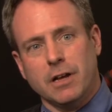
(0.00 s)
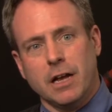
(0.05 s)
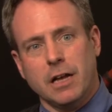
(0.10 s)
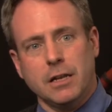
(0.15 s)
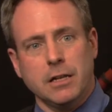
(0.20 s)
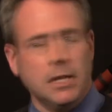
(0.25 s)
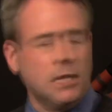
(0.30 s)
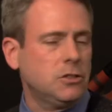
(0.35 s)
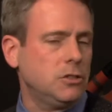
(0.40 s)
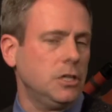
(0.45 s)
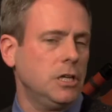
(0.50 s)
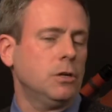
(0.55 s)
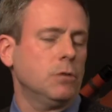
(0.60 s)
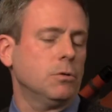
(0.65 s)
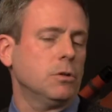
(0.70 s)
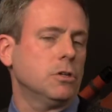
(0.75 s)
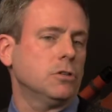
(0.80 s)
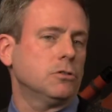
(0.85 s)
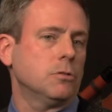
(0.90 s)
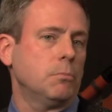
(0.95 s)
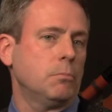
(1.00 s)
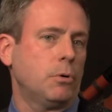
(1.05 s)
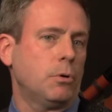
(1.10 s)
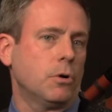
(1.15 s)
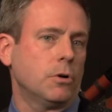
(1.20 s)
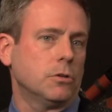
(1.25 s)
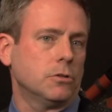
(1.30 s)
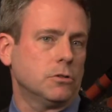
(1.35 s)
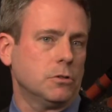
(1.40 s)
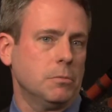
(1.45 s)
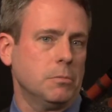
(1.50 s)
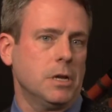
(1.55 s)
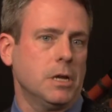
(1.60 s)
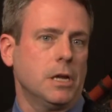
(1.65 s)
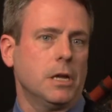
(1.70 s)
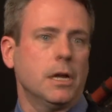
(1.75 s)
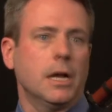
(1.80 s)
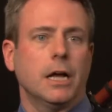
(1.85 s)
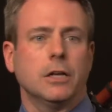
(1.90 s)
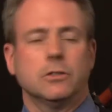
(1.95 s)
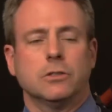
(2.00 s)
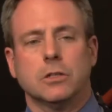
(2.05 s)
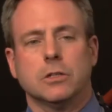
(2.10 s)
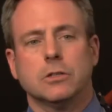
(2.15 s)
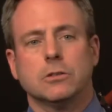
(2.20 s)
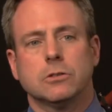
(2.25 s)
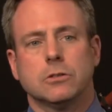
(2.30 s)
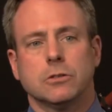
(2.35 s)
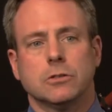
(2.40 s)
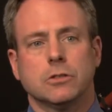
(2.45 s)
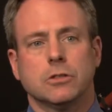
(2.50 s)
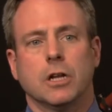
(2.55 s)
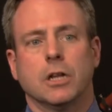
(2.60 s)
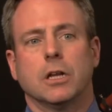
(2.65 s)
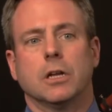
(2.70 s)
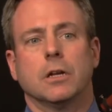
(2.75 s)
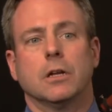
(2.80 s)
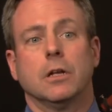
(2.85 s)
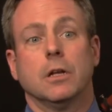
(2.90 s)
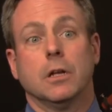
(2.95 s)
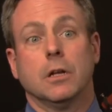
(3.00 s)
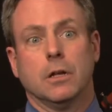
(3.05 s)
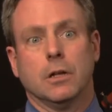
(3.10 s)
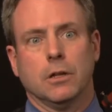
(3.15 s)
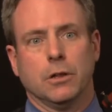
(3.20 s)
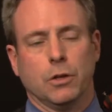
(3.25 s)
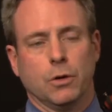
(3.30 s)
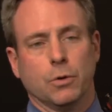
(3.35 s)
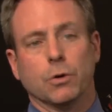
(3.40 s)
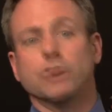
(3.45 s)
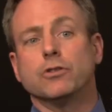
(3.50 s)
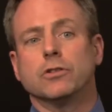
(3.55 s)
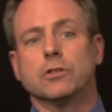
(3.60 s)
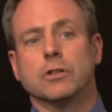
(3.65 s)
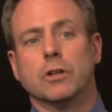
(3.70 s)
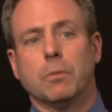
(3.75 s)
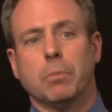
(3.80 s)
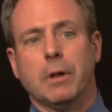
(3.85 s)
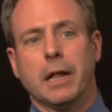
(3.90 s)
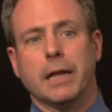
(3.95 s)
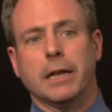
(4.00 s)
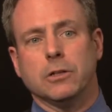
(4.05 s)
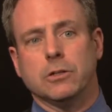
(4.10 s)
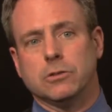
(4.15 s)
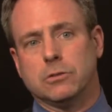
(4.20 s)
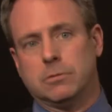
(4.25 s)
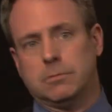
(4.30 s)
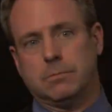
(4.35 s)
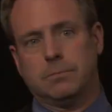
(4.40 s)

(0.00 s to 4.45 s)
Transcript: And that's equally as important to me as it is to studying the origin of the planets.